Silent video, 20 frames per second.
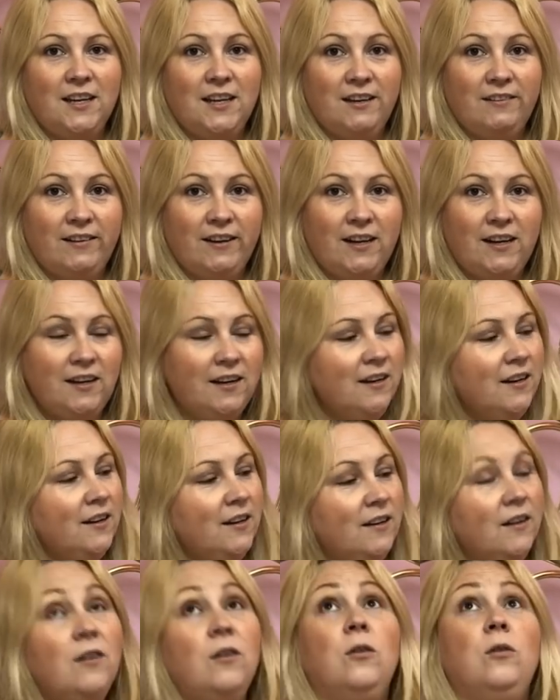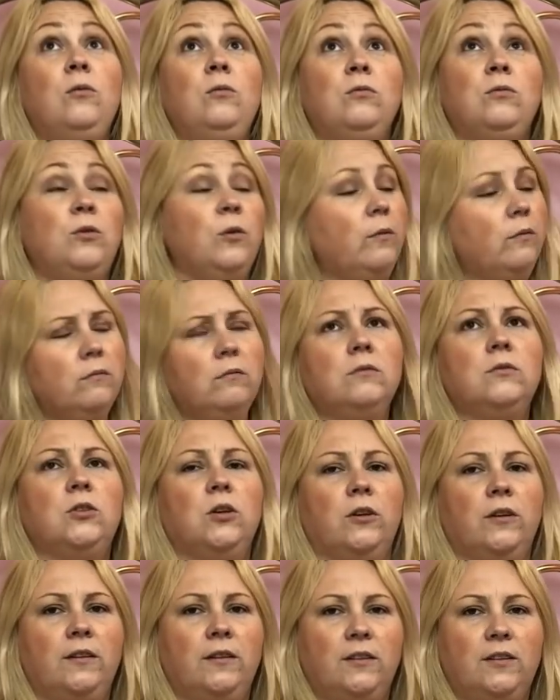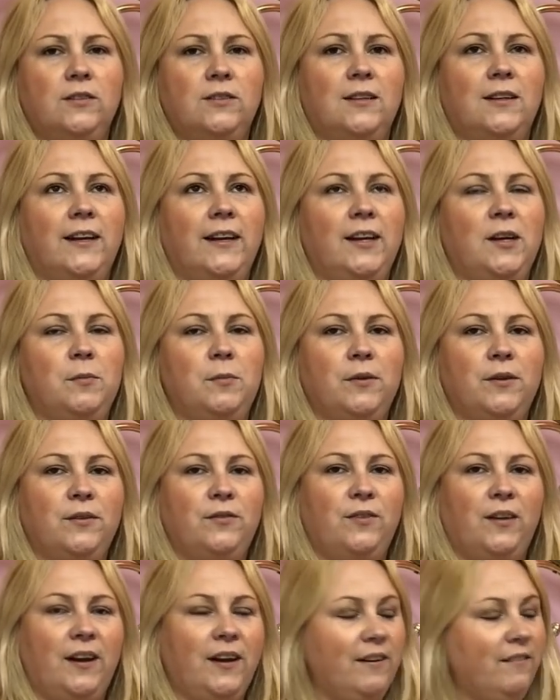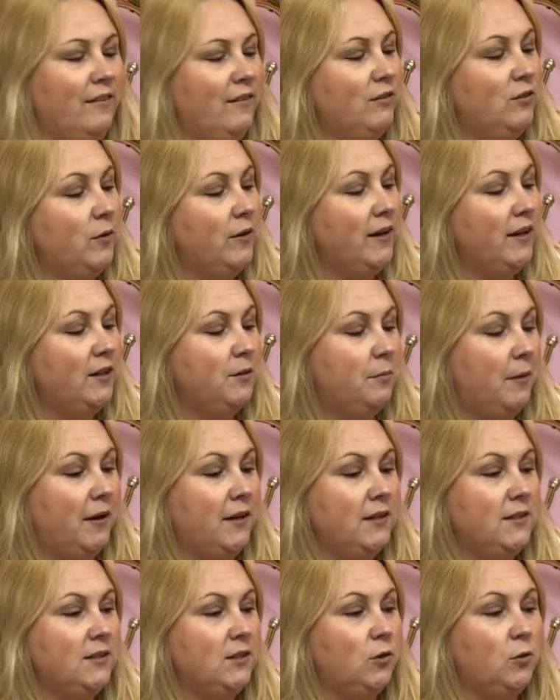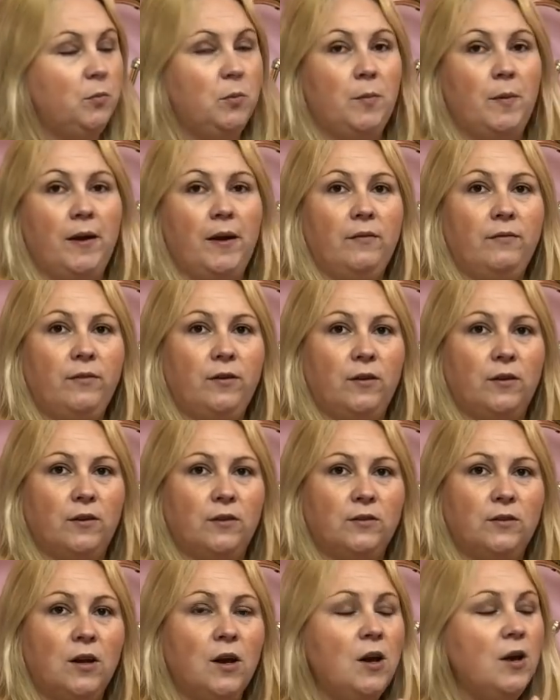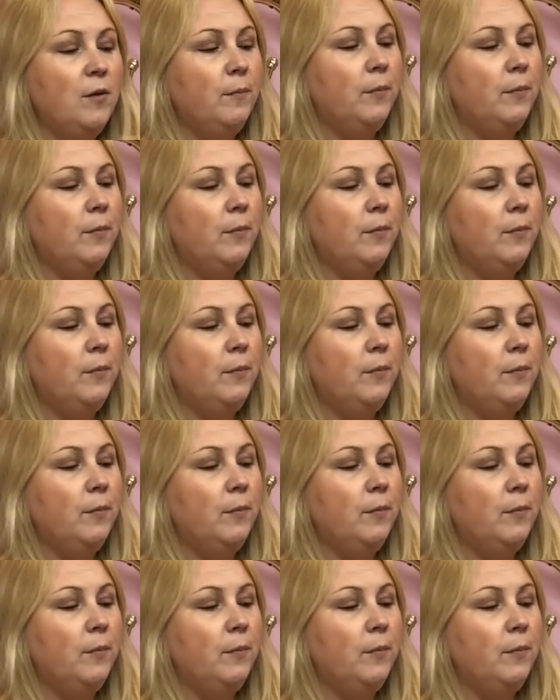Are you ready? Oh, sorry, there's a ladybird flying around. Do I need to balance it up a bit first?